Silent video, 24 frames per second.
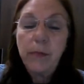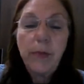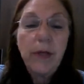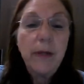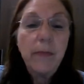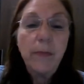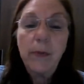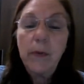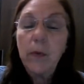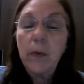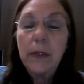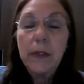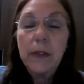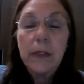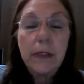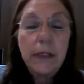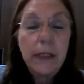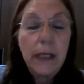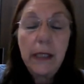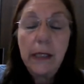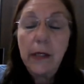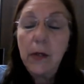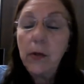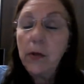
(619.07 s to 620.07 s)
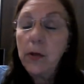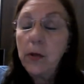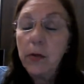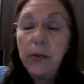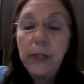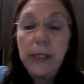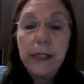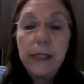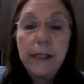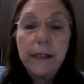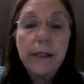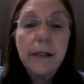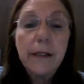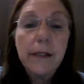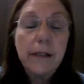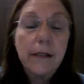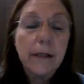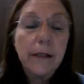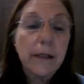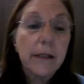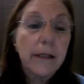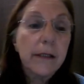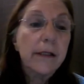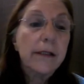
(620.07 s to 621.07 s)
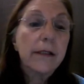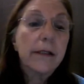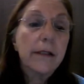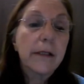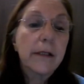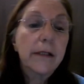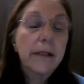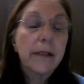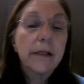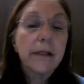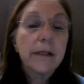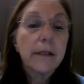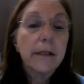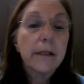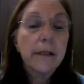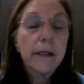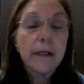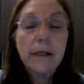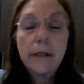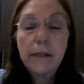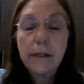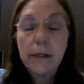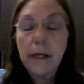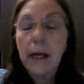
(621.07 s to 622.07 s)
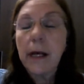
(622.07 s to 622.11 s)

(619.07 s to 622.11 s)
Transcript: People will tell you you need this and this and this and this.